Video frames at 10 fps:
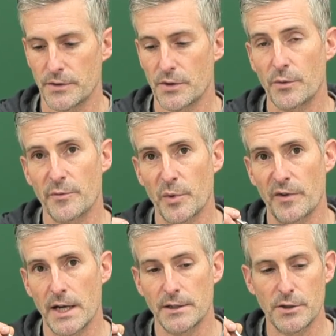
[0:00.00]
So we've
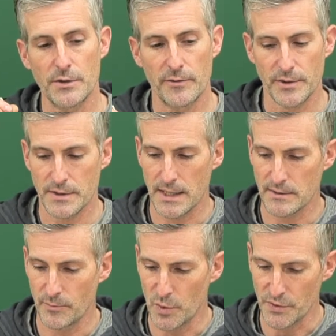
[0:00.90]
provided 2 different
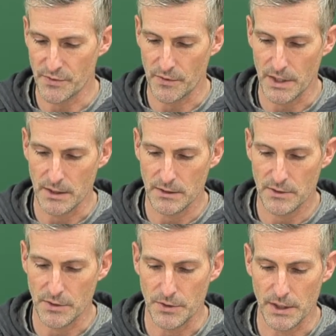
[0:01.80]
sets of bolts with it,
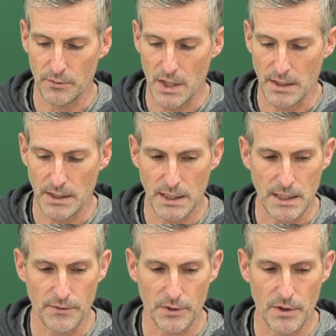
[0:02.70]
so you can run
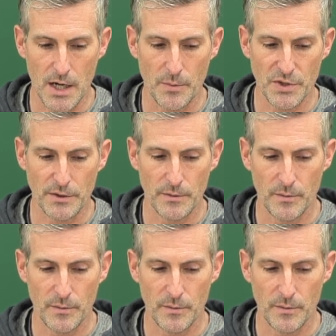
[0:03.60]
either option.